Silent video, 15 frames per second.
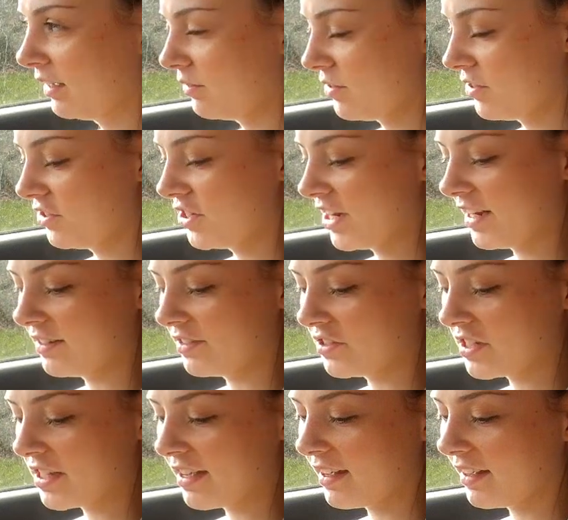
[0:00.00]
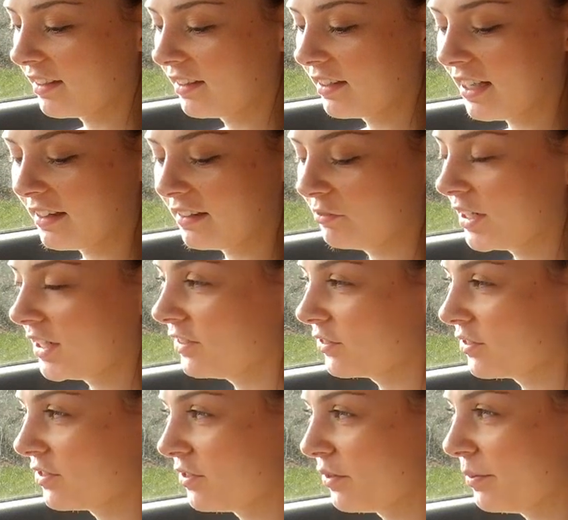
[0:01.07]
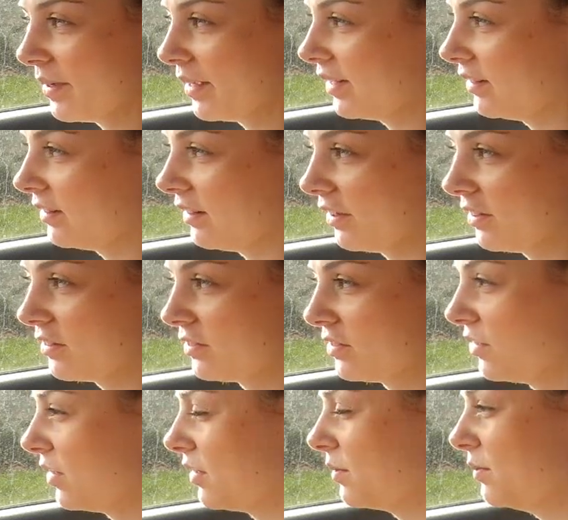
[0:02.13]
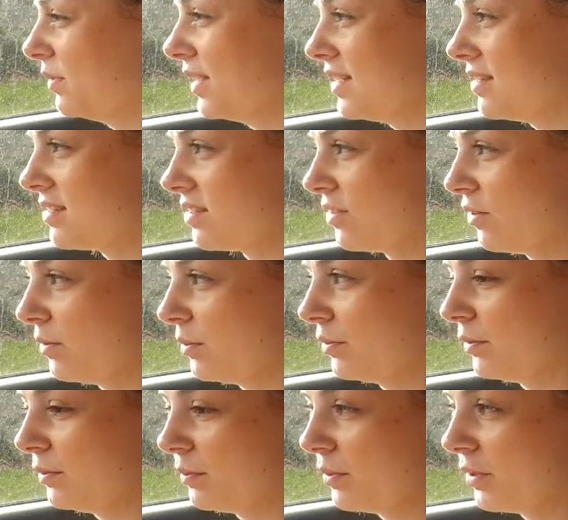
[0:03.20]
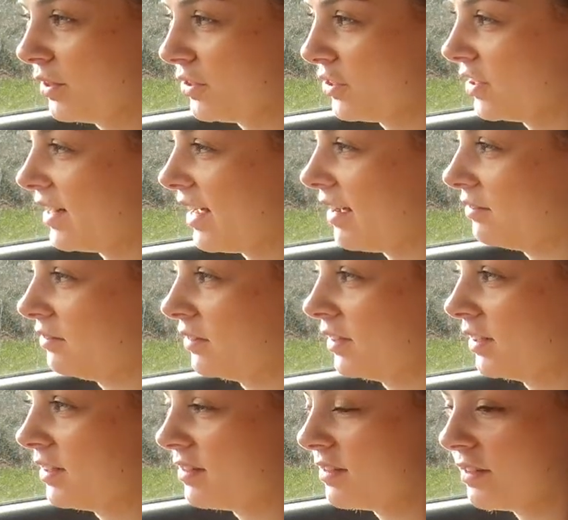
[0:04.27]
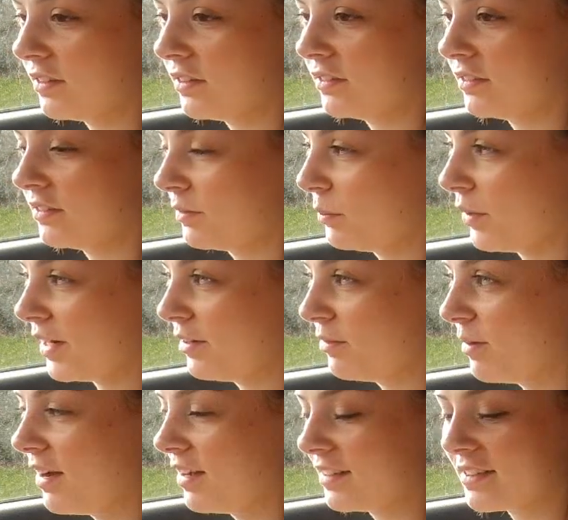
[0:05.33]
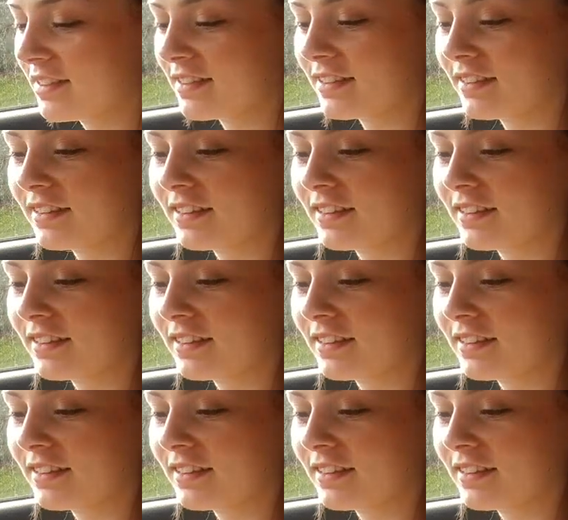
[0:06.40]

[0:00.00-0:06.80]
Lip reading: Helps you change gear, and when you're stopping, like to a complete stop, push it down so it brake works.